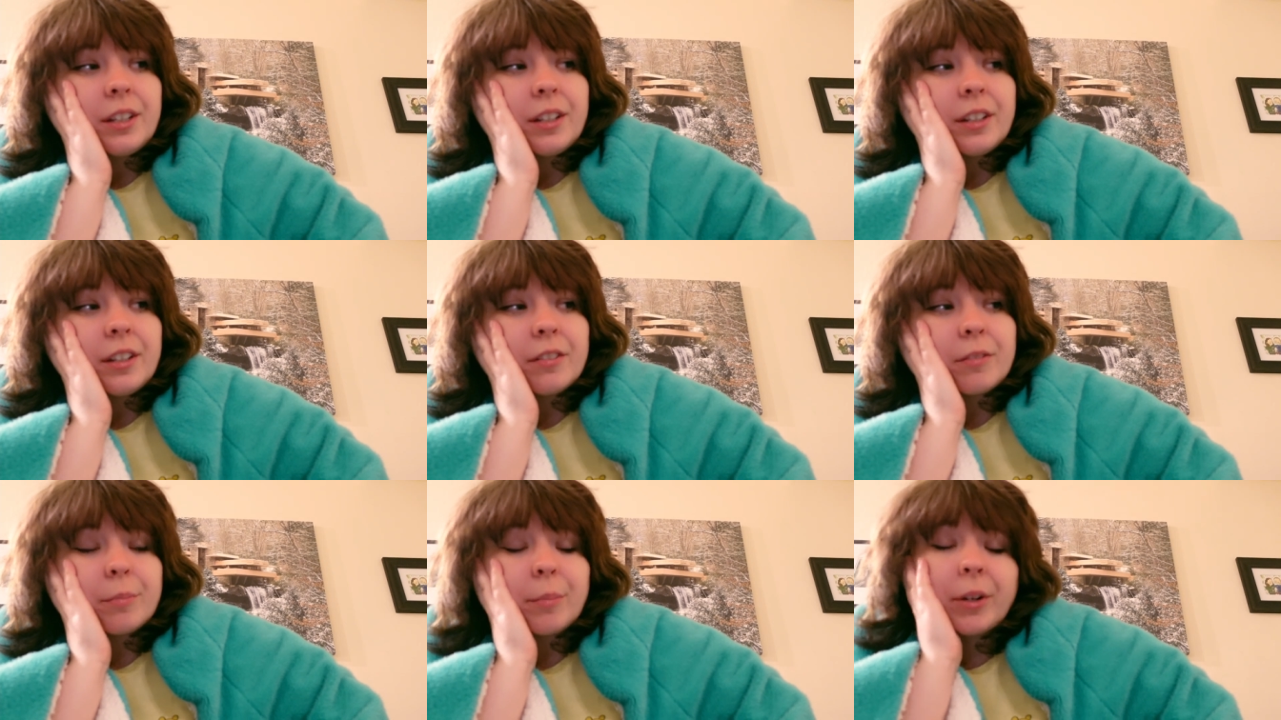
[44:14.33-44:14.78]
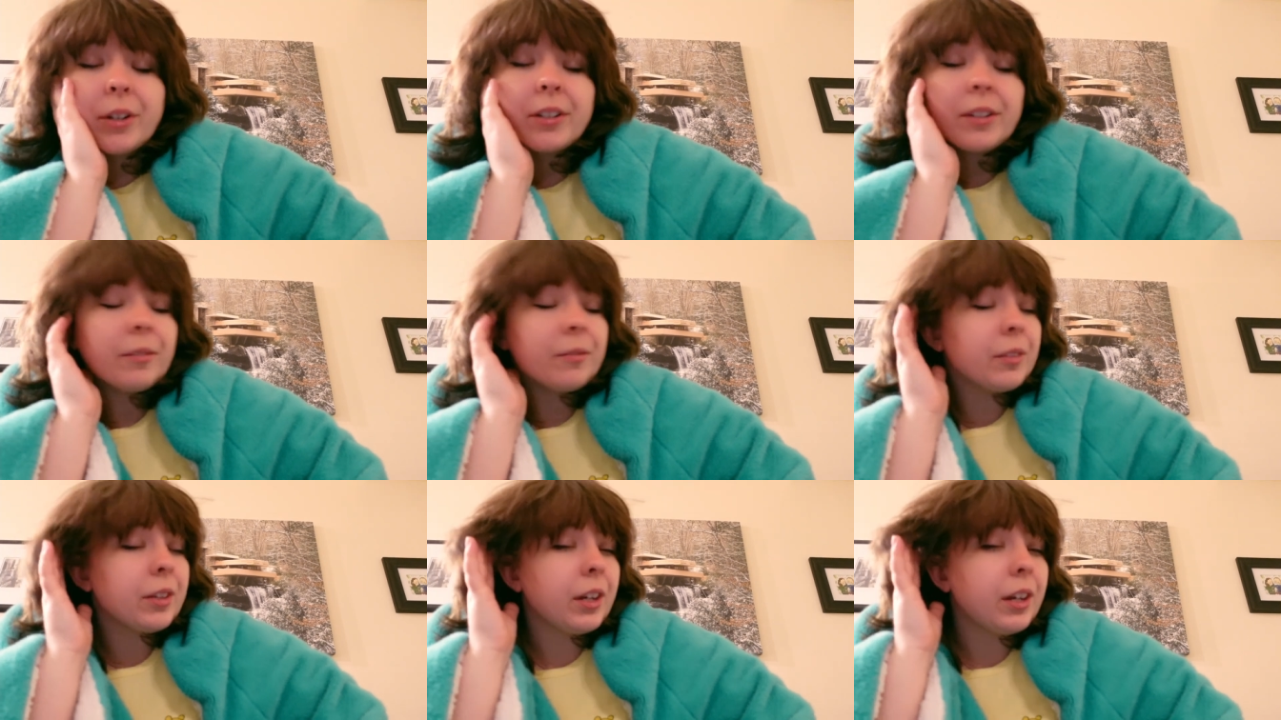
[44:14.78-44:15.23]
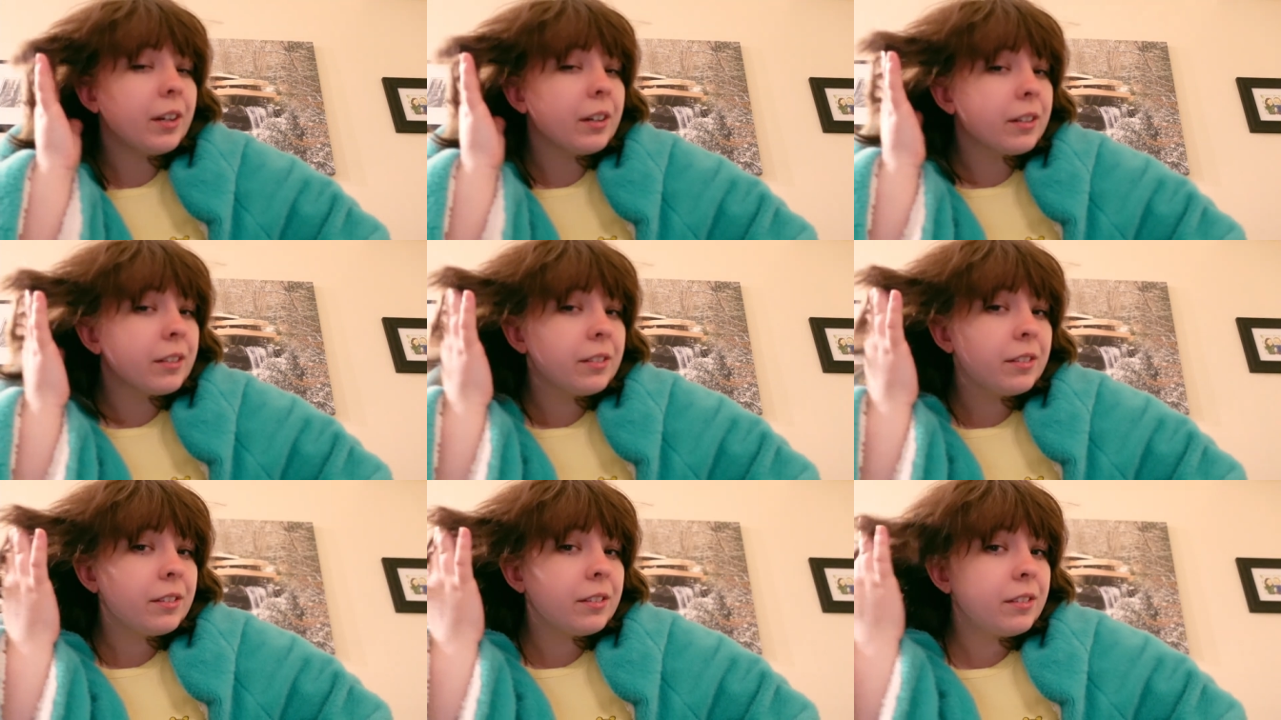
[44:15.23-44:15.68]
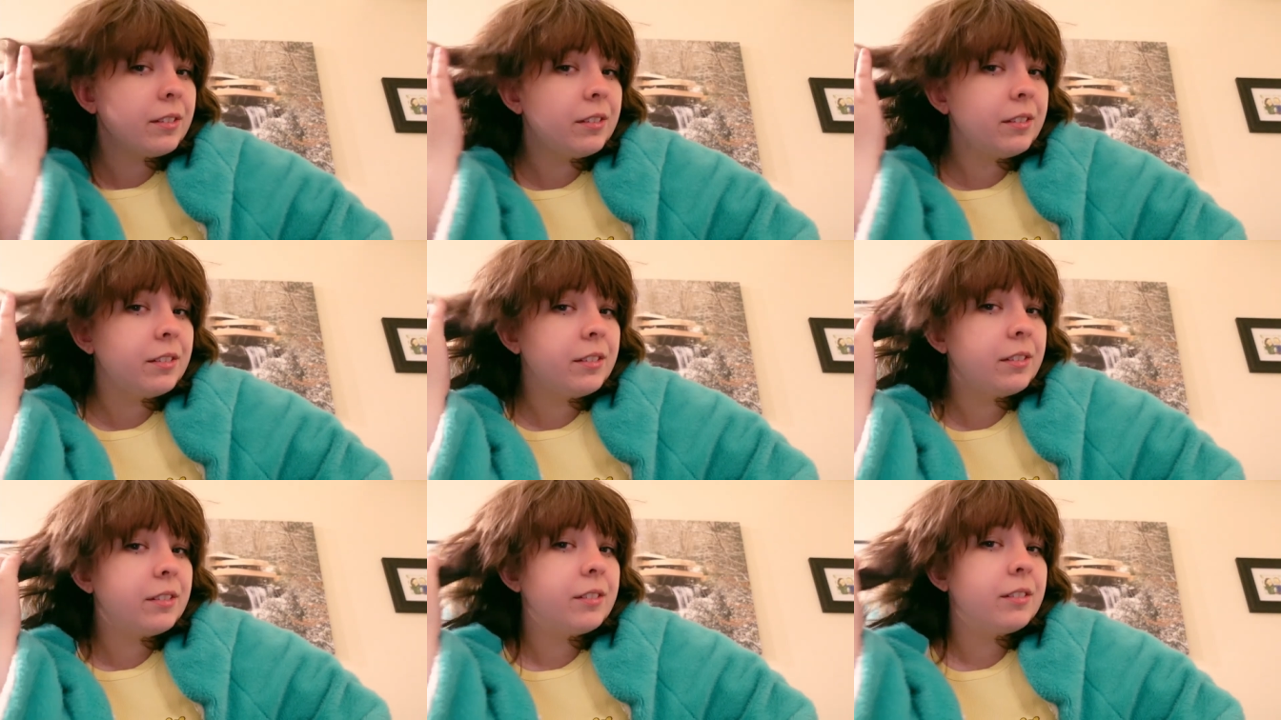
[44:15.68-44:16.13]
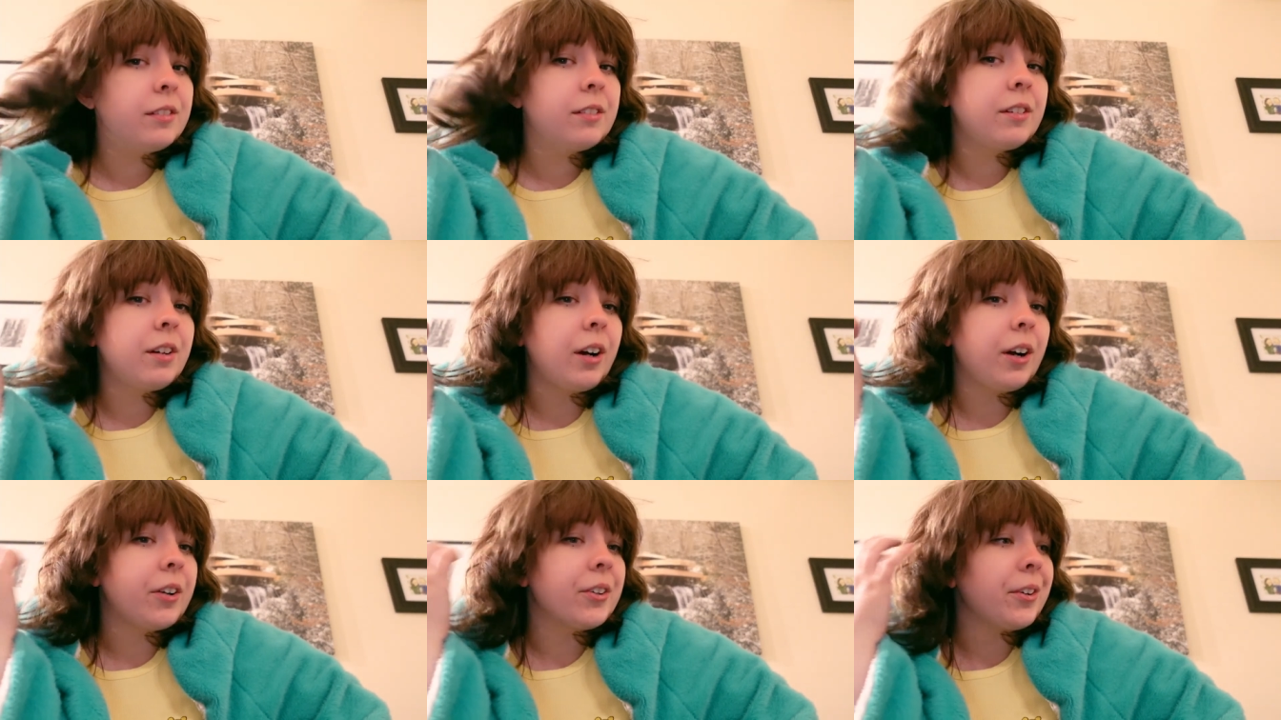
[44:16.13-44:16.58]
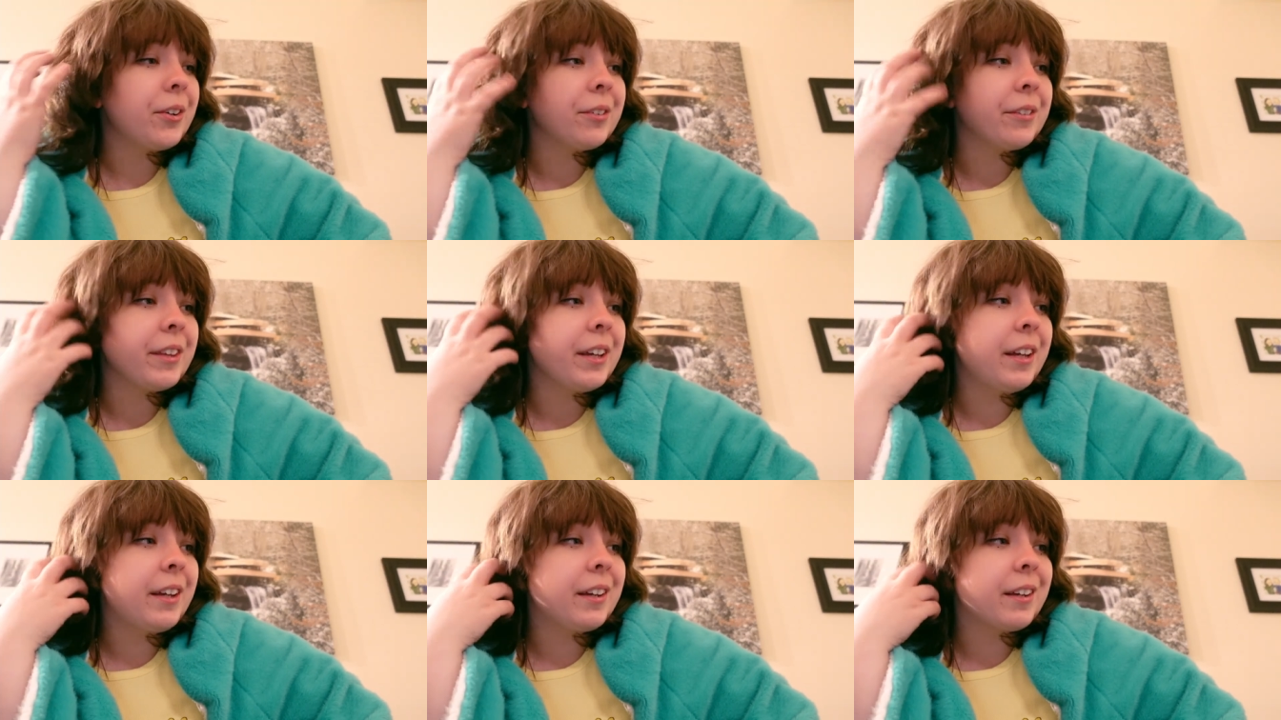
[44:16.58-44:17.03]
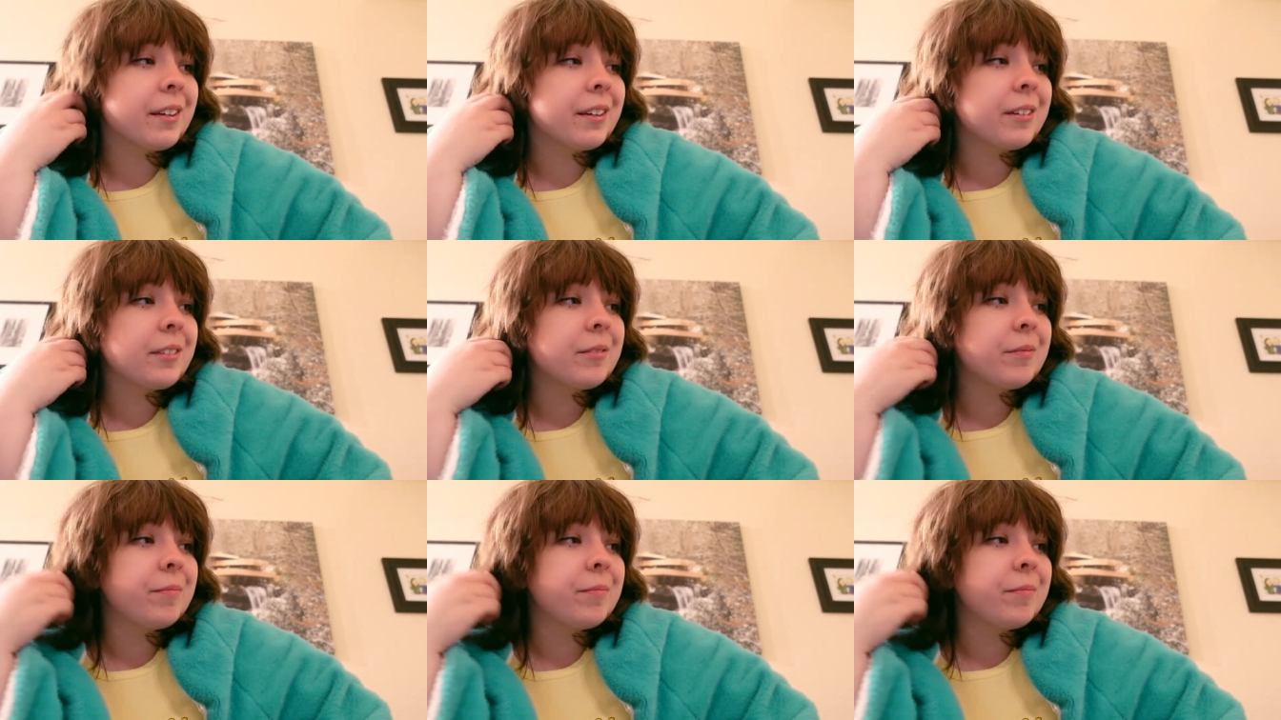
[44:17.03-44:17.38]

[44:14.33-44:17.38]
if market vlogs are your thing,